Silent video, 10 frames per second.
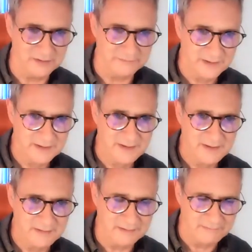of
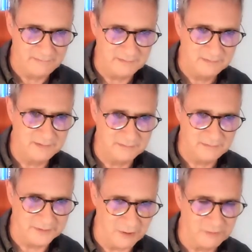
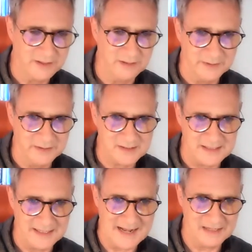the documents,
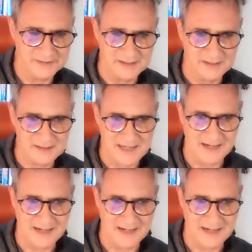the analysis,